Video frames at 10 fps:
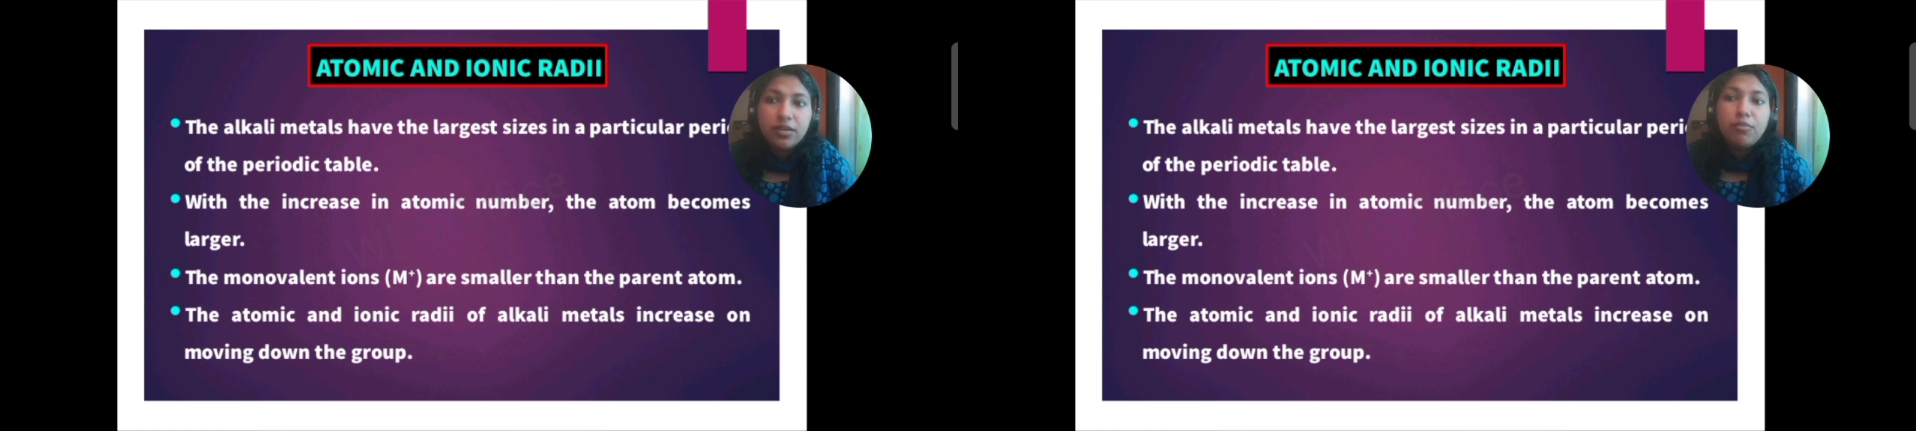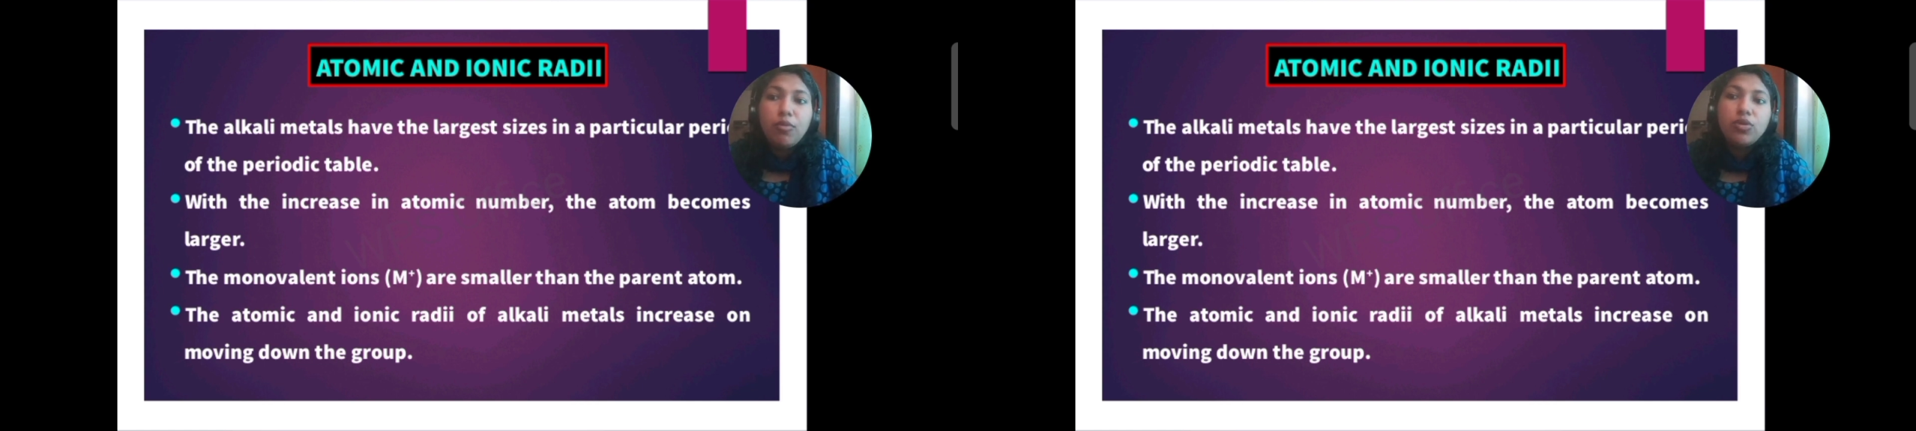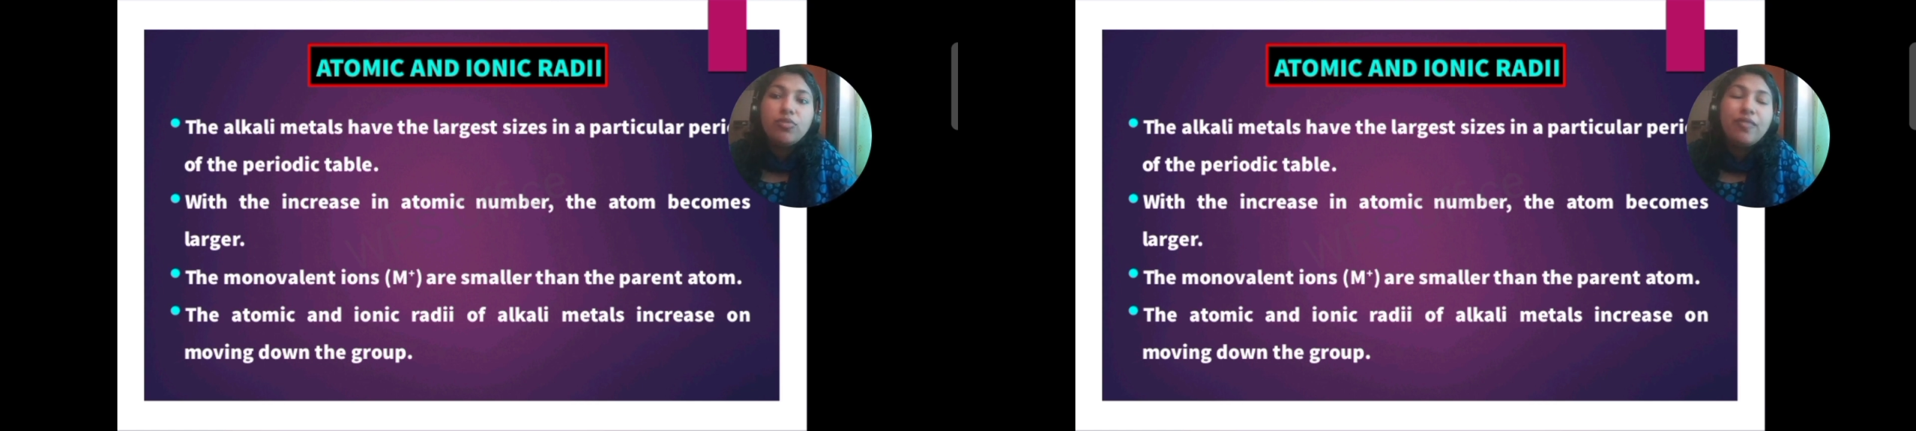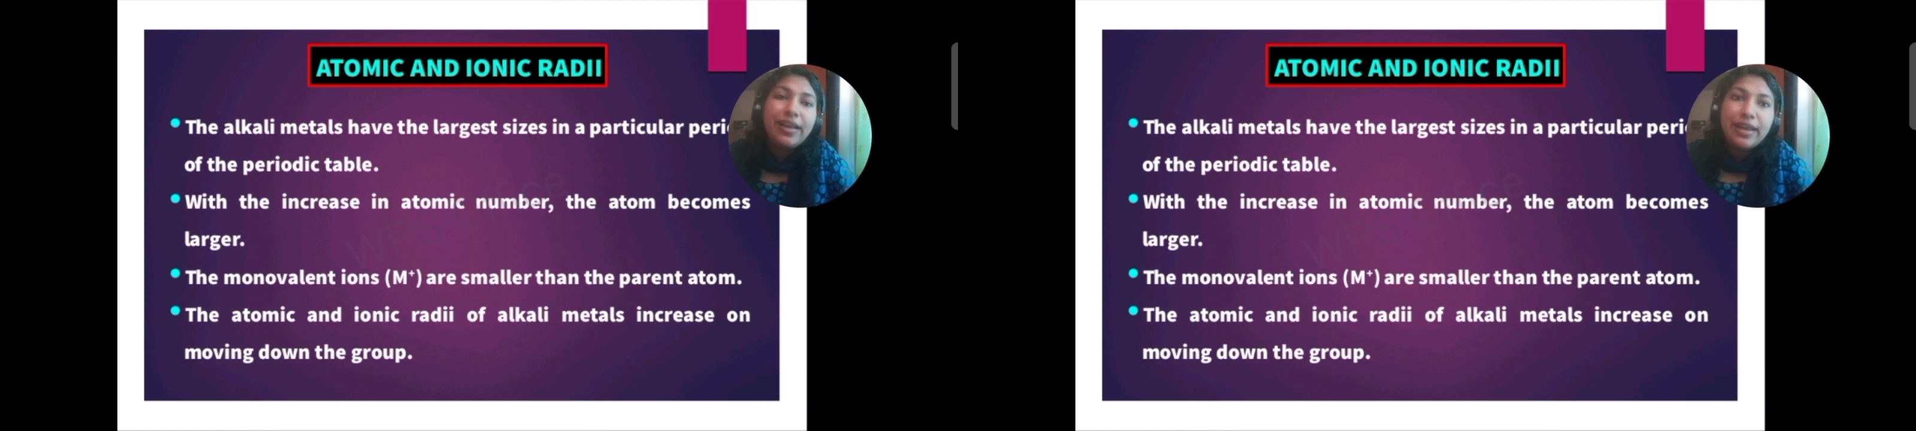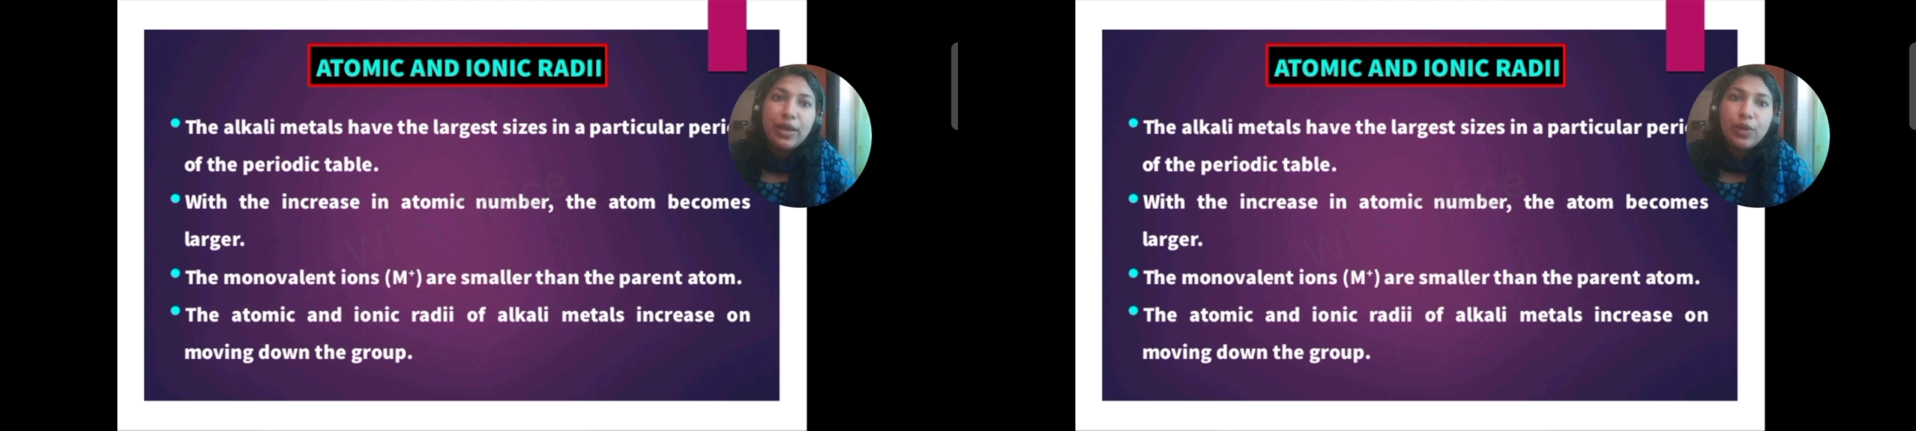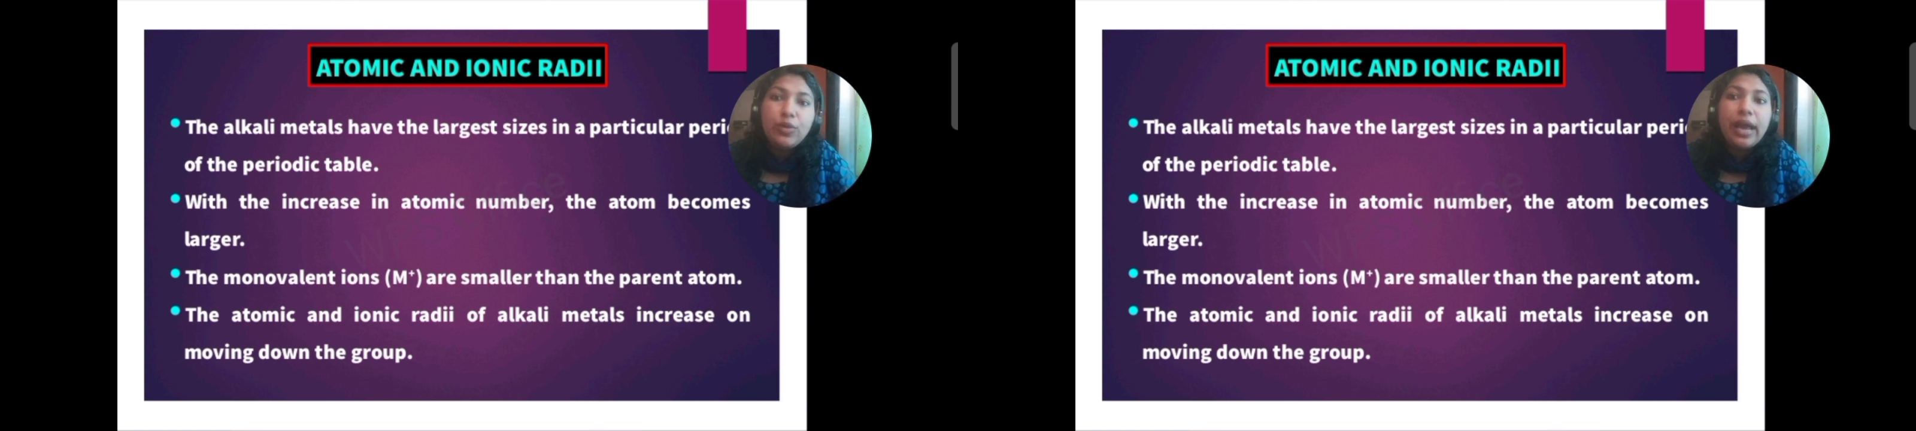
monovalent ion